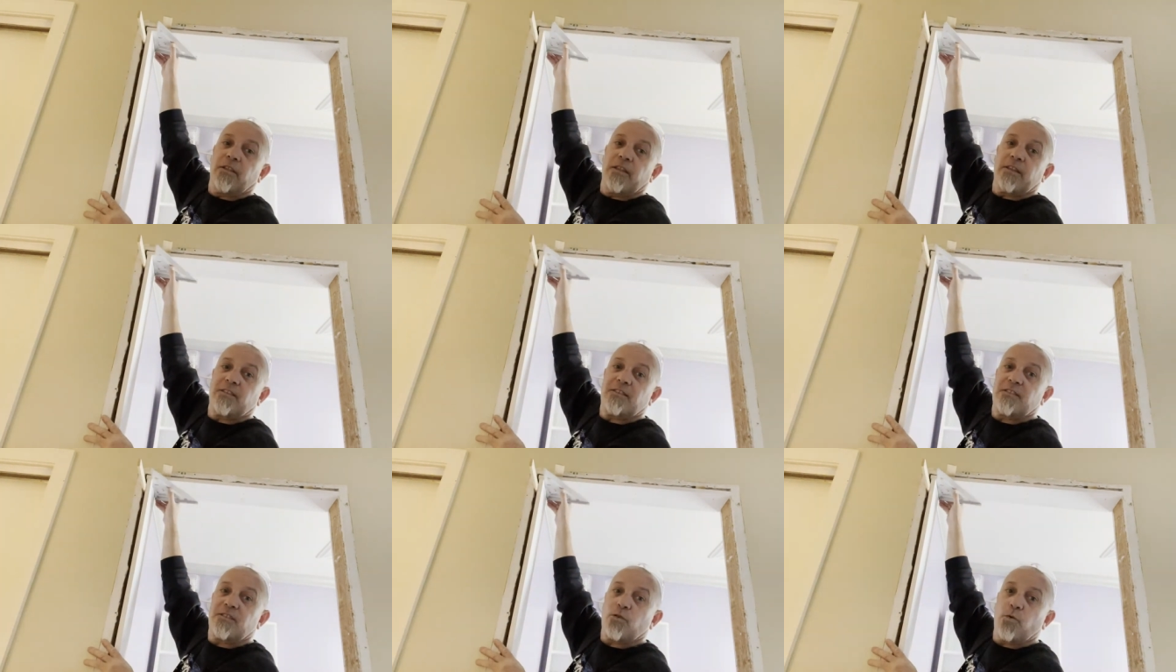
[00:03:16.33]

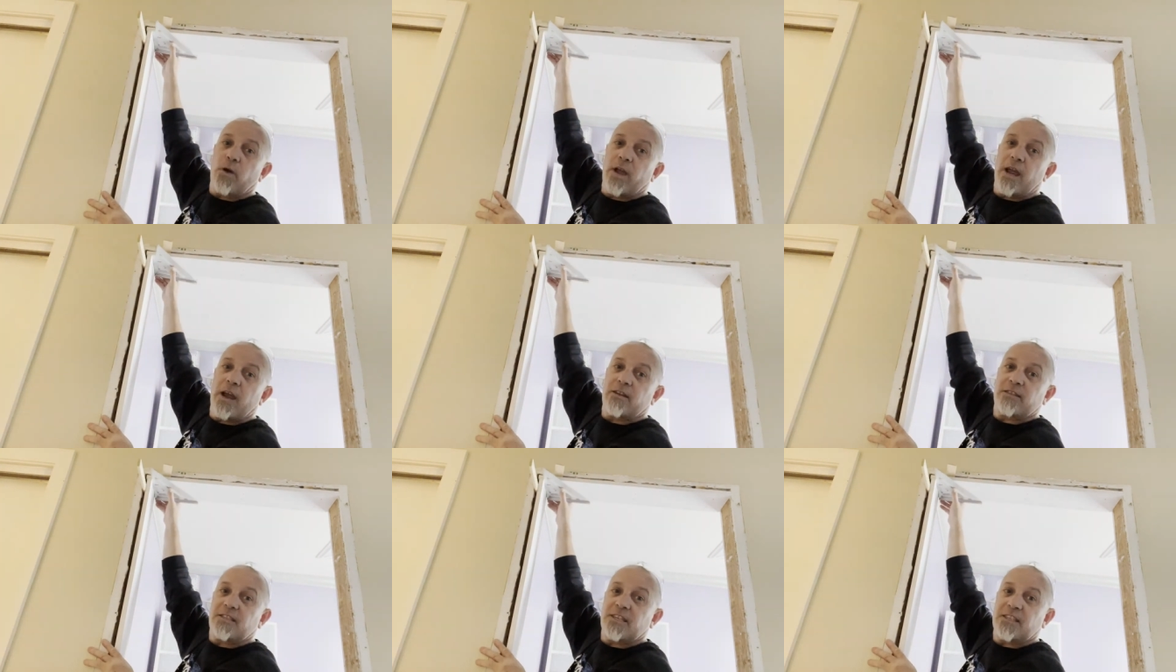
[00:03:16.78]
this
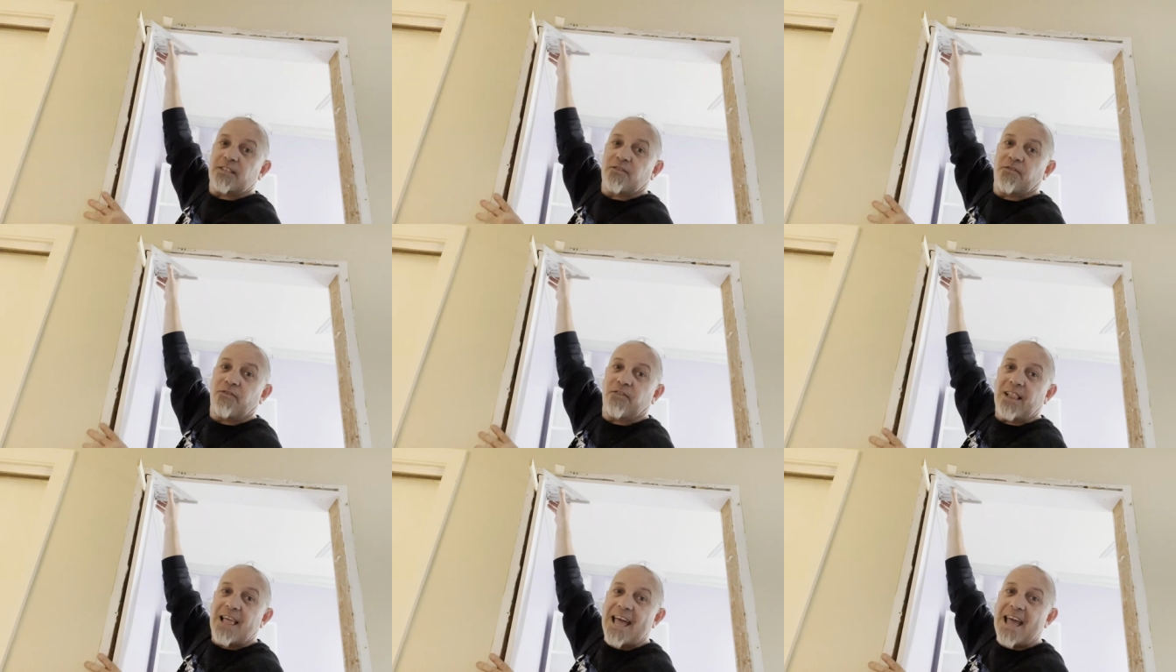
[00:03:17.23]
square sits
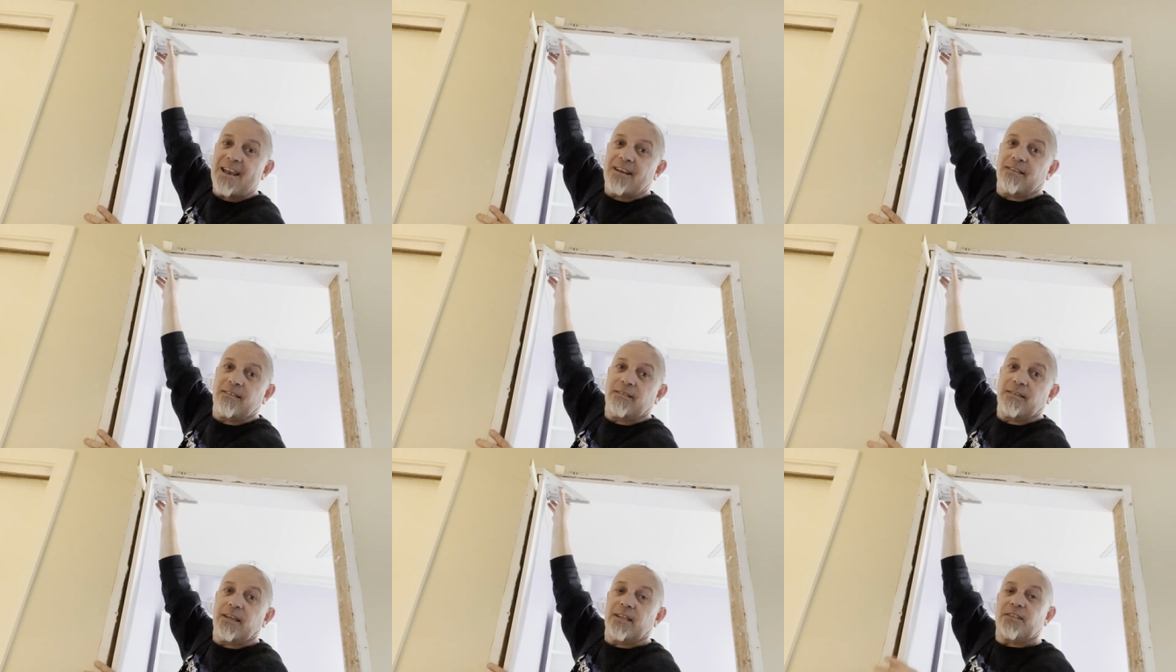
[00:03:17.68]
flat.
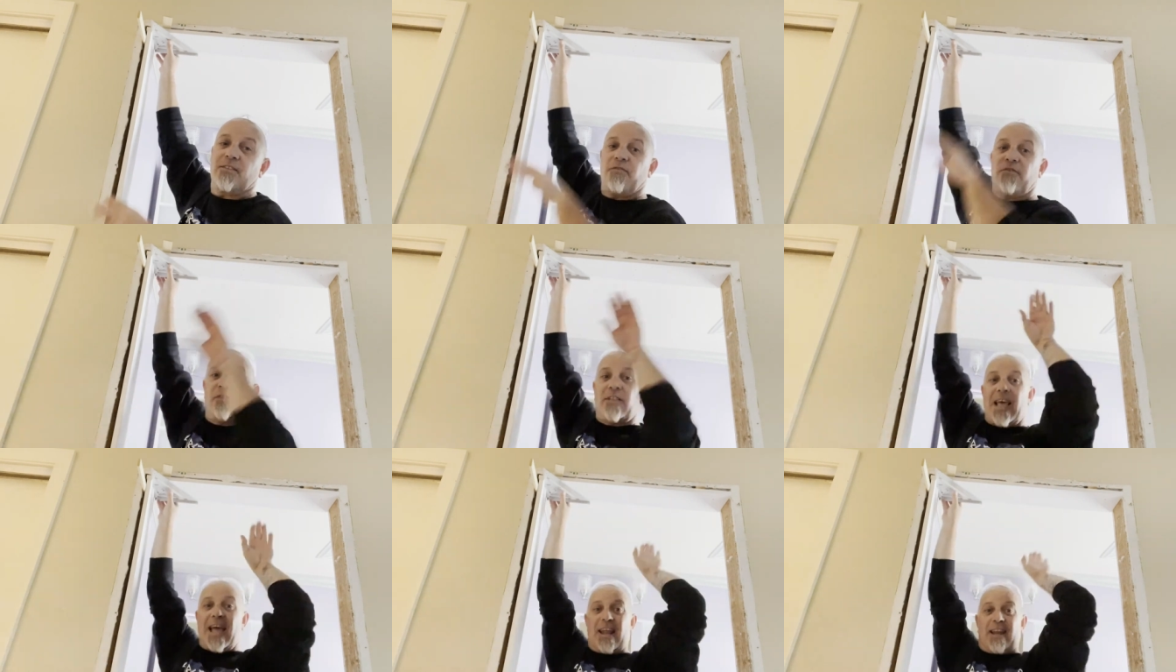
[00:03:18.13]
It's
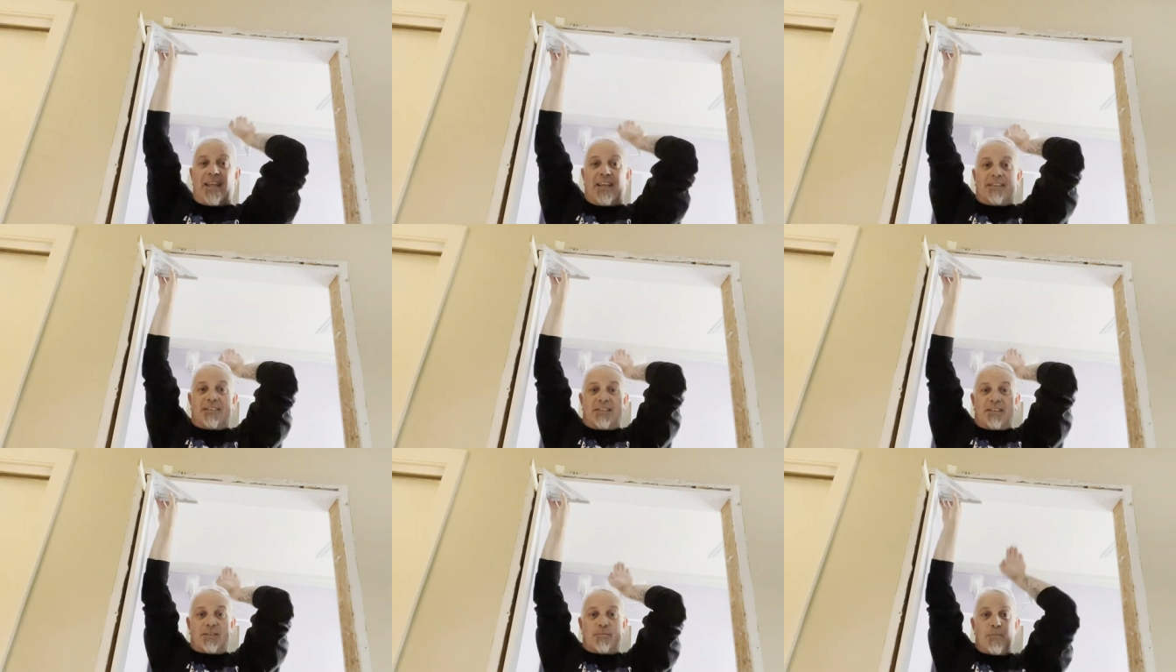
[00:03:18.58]
flat
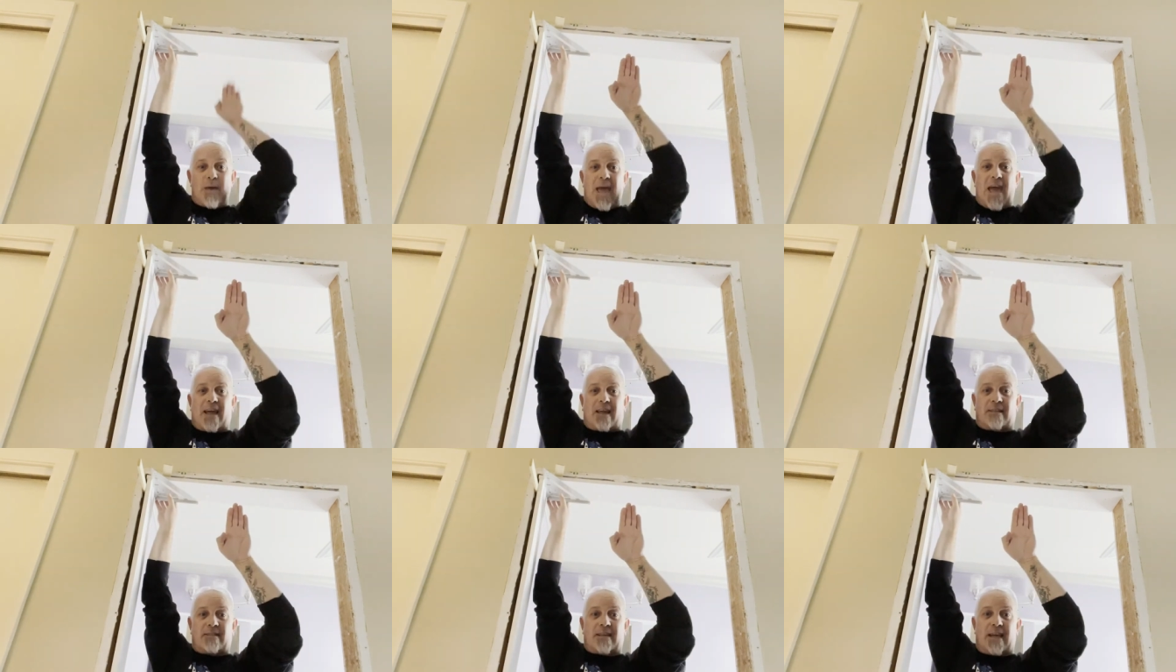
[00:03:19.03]
against this
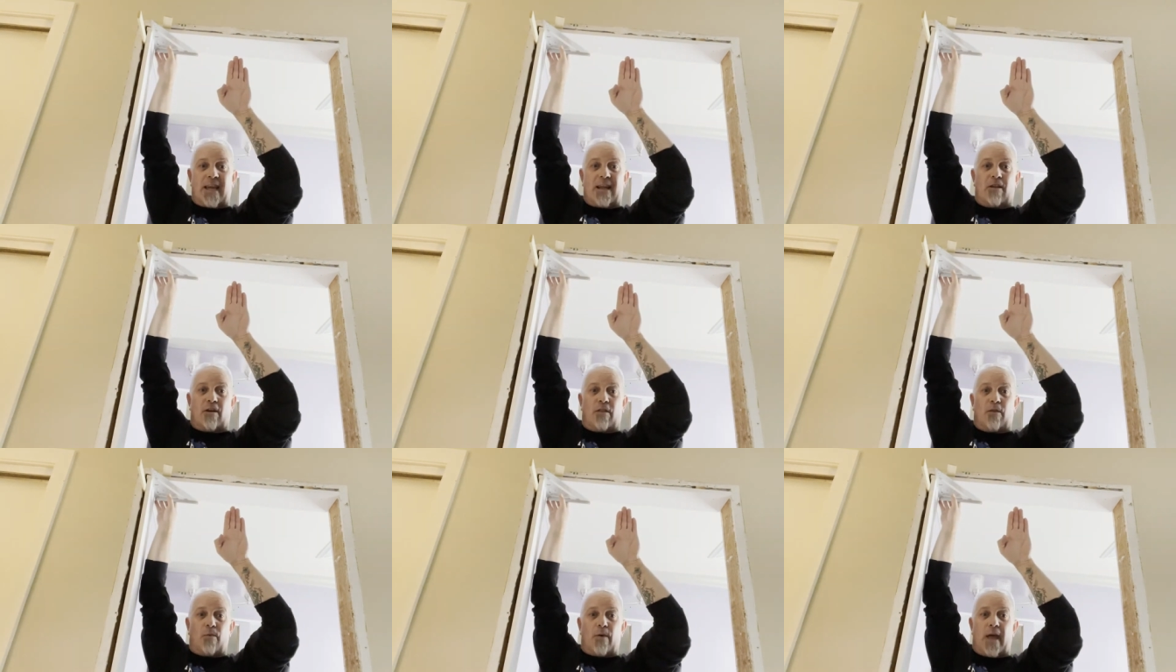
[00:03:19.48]
back,
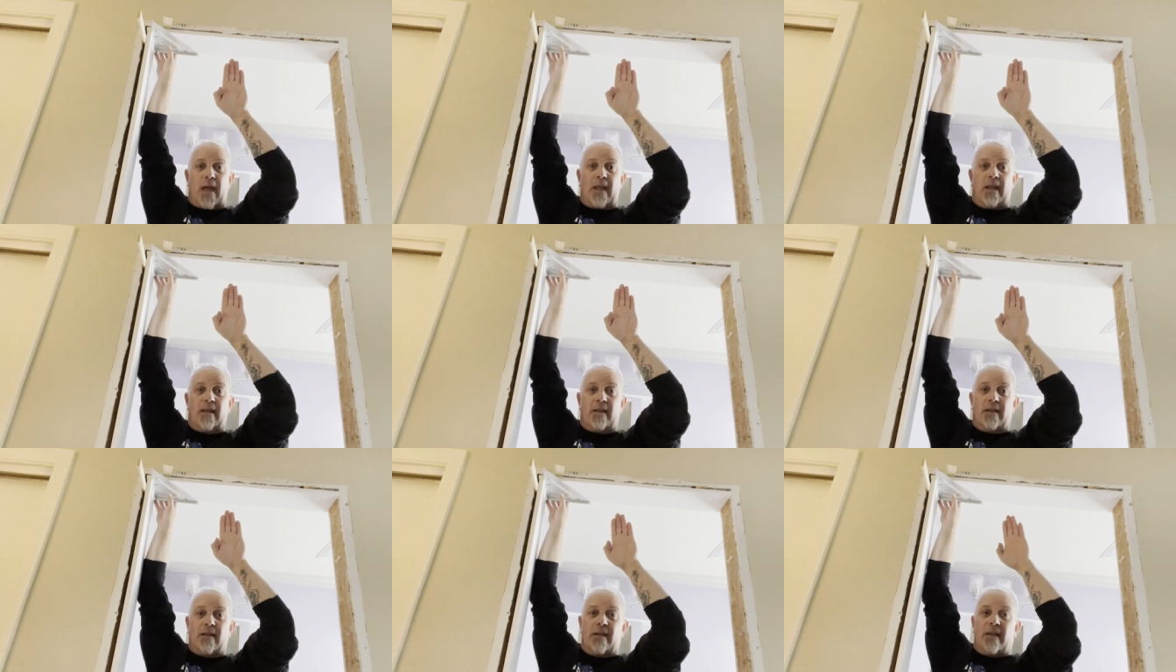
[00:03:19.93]
tight all the way,